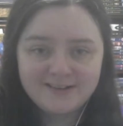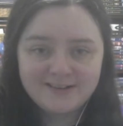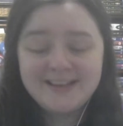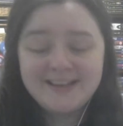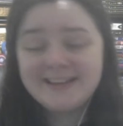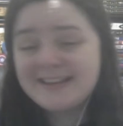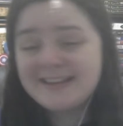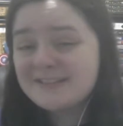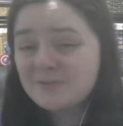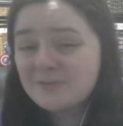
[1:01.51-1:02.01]
And
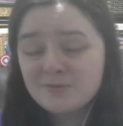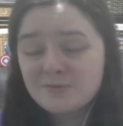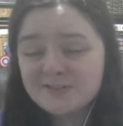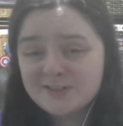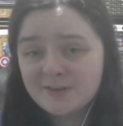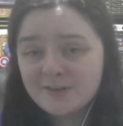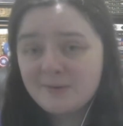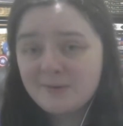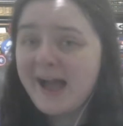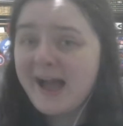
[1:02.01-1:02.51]
he is
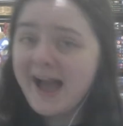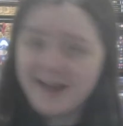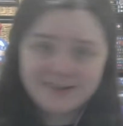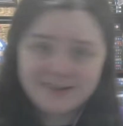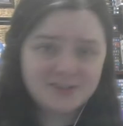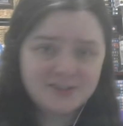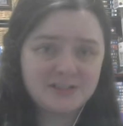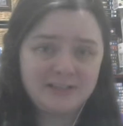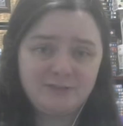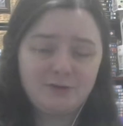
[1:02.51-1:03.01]
also
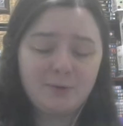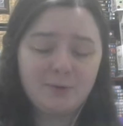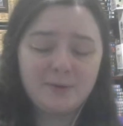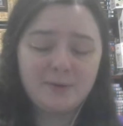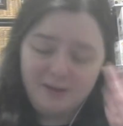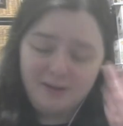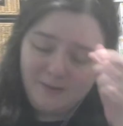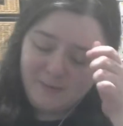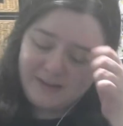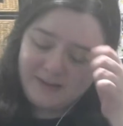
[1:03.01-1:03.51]
actually
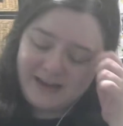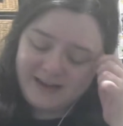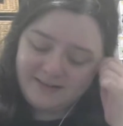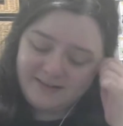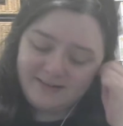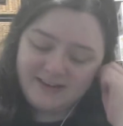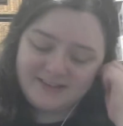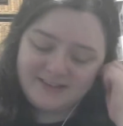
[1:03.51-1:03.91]
growing up, and